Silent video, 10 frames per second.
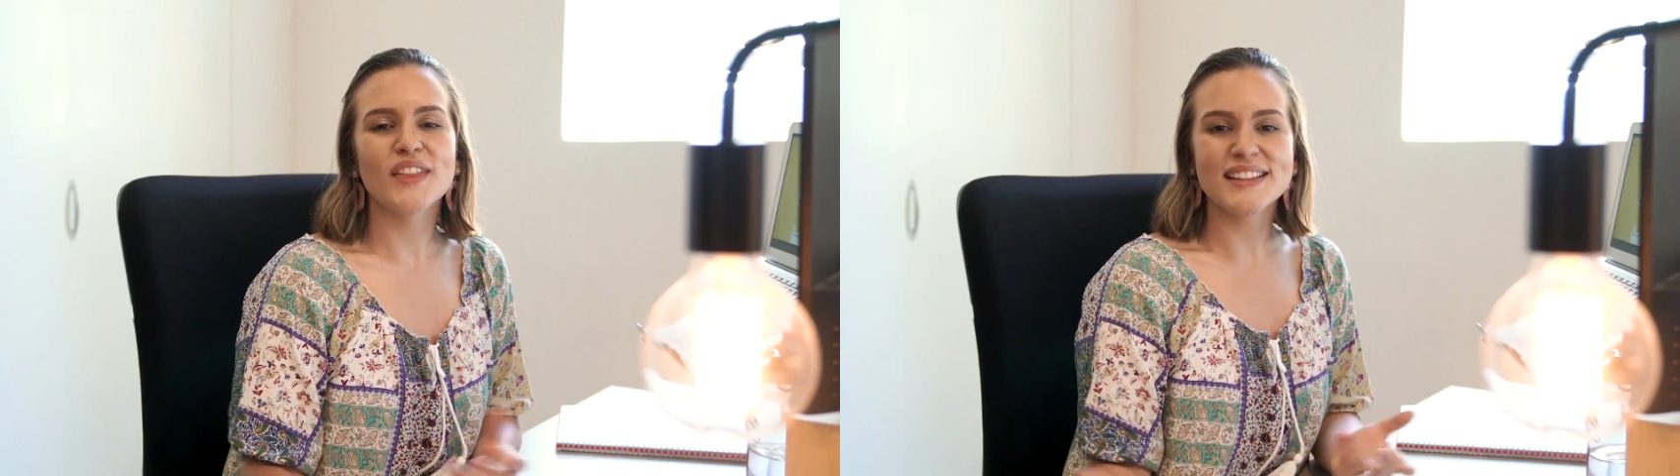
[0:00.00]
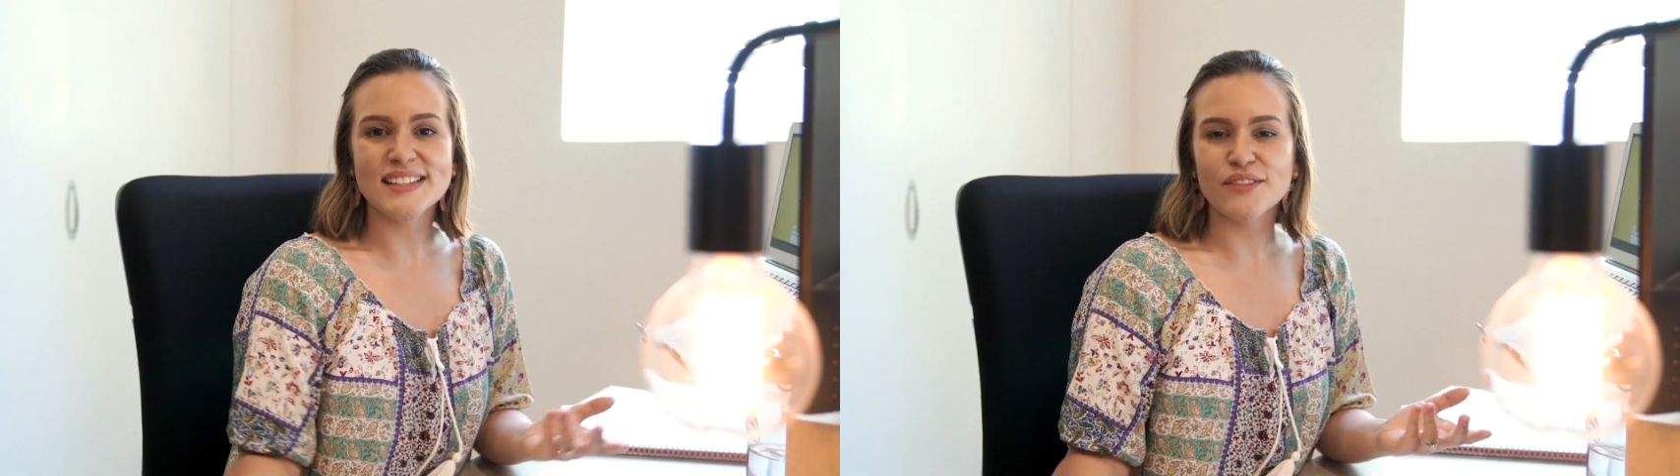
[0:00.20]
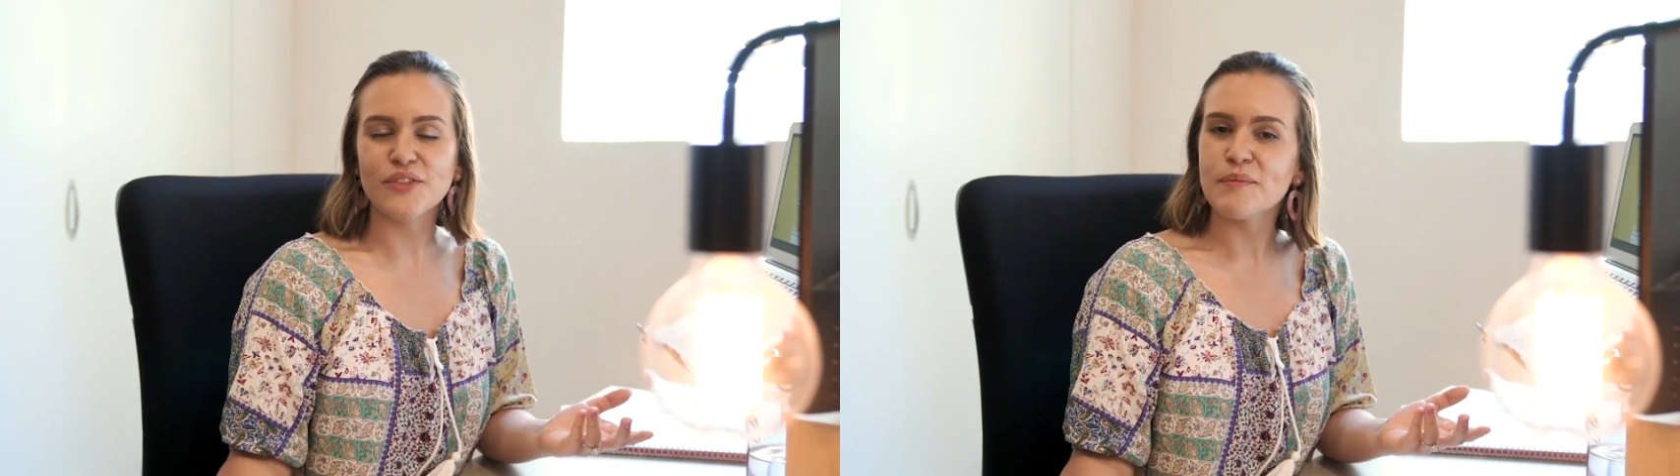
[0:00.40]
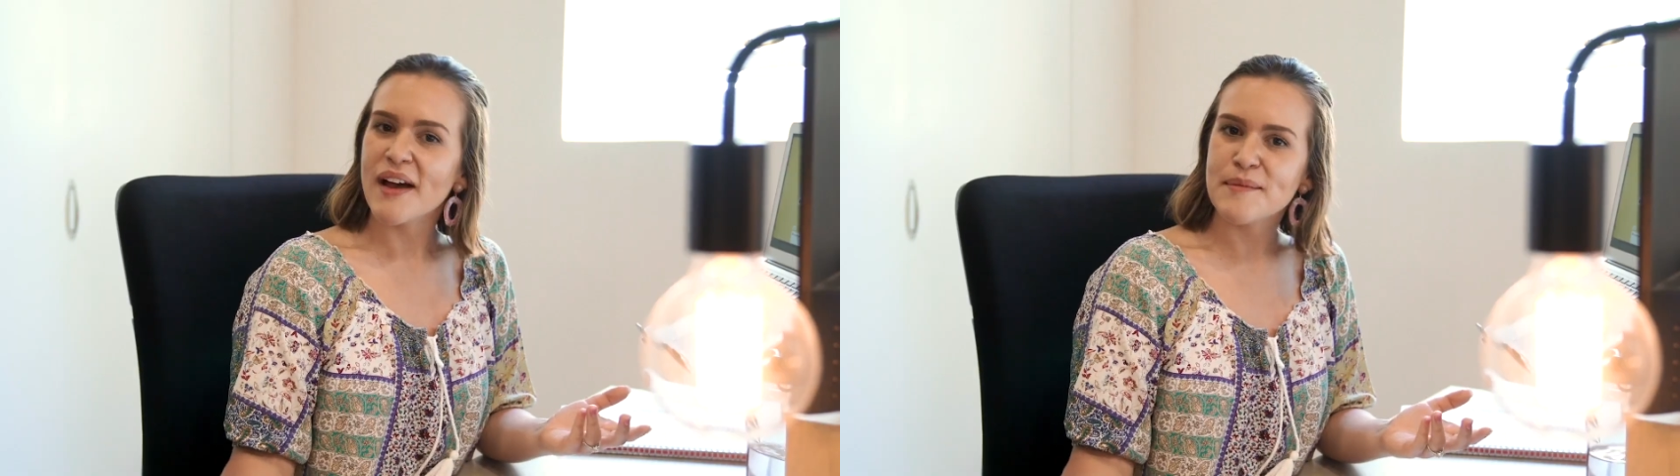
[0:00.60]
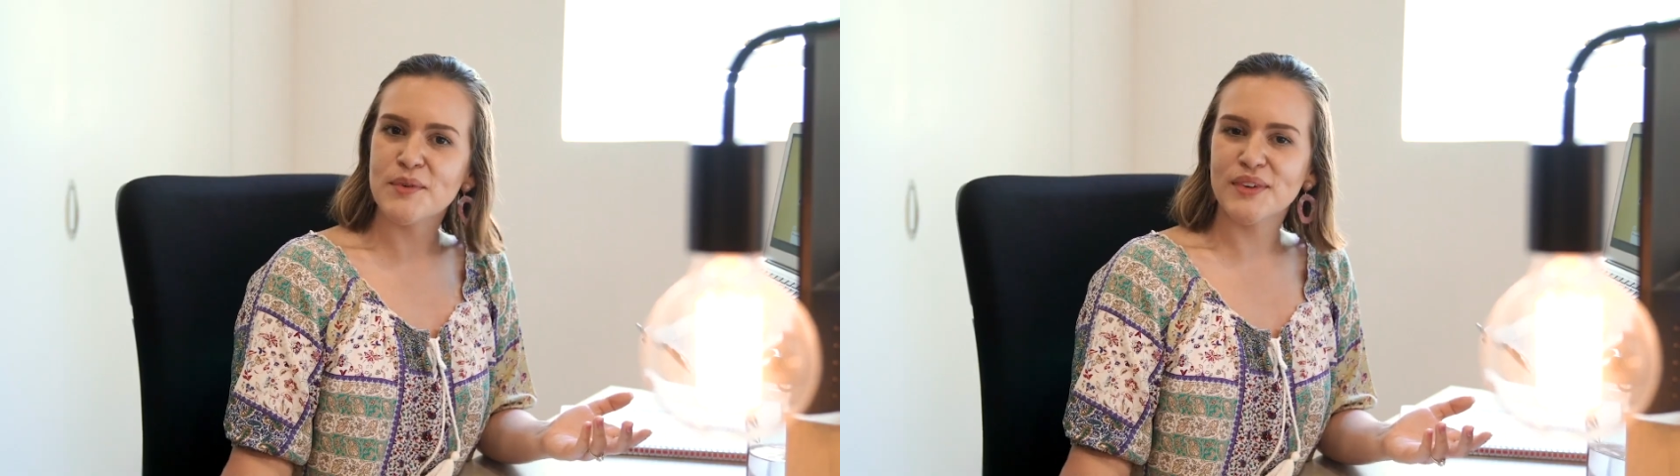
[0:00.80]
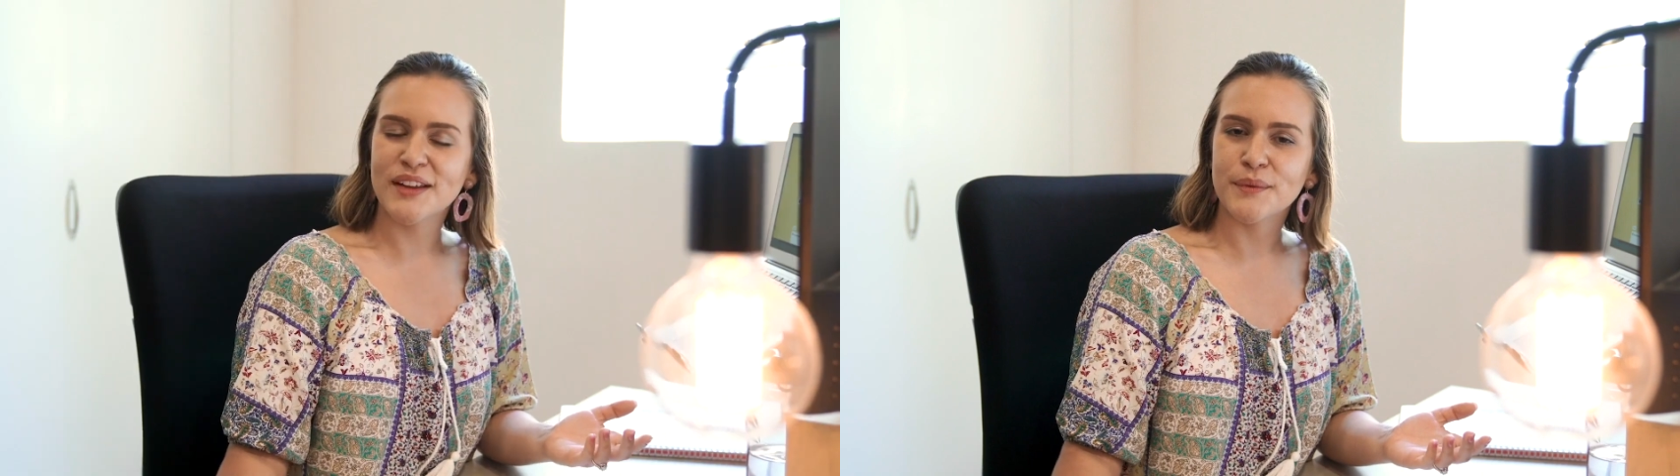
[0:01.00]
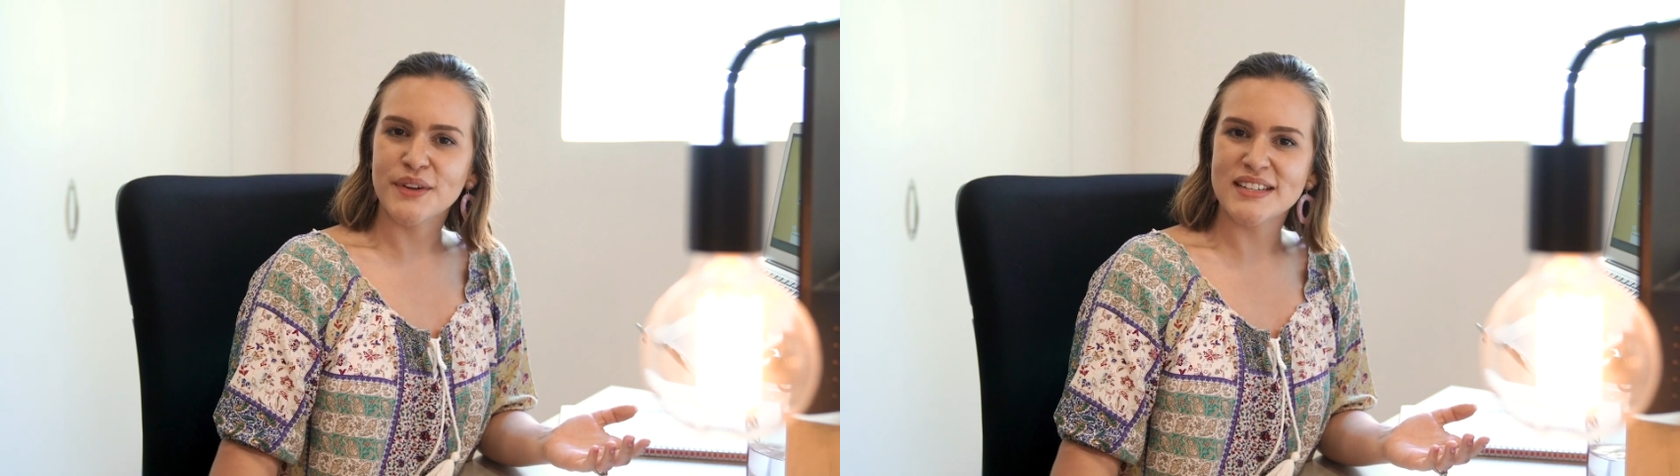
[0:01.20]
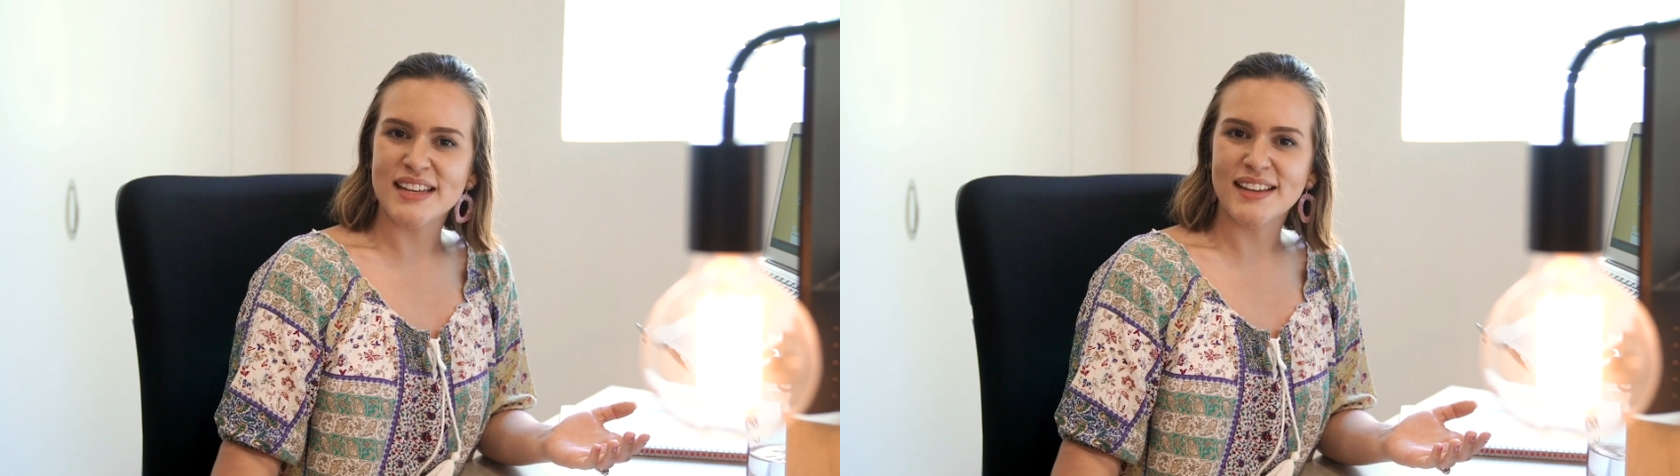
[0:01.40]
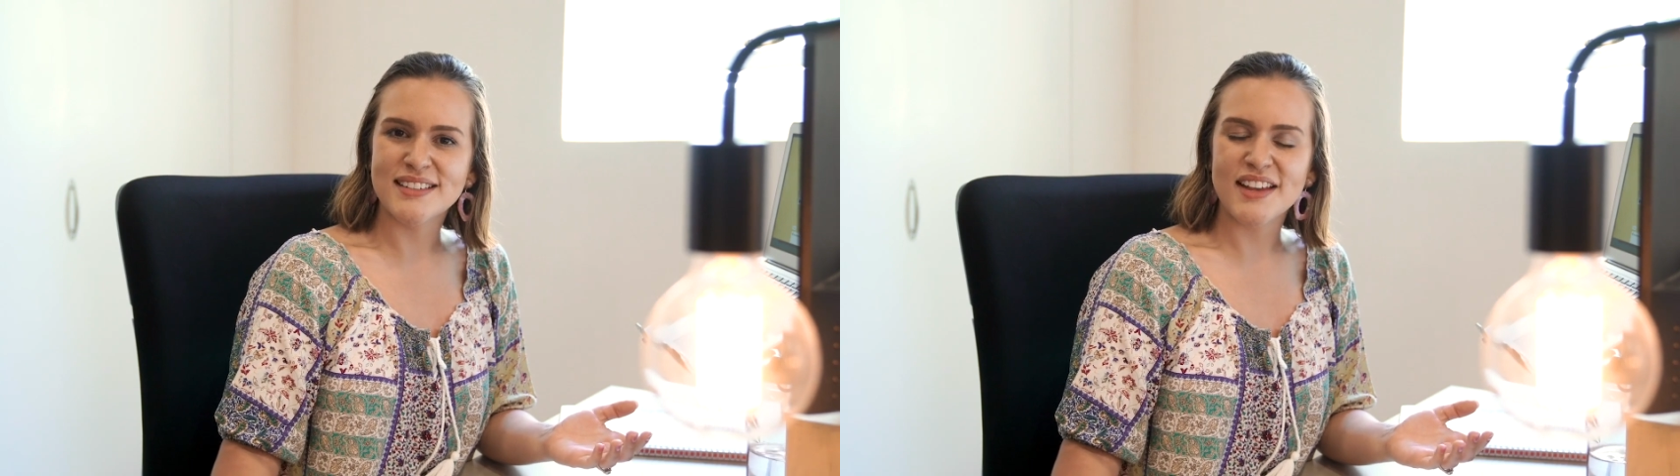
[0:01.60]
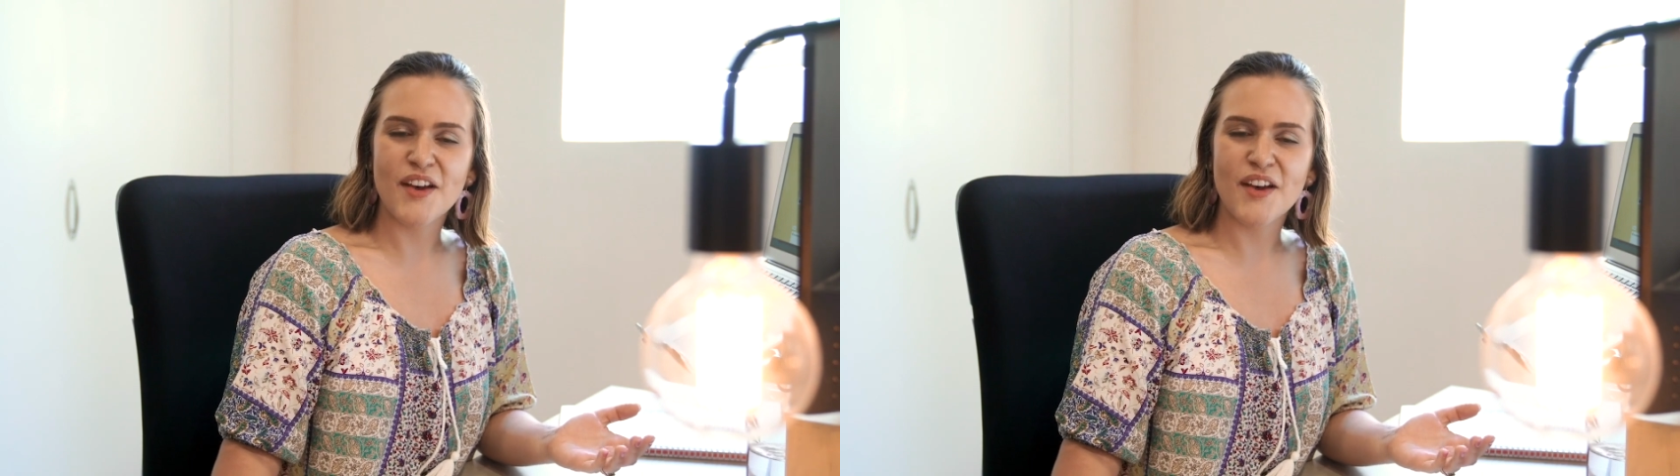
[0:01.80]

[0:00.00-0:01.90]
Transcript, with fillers: Well, that's it for my morning routine to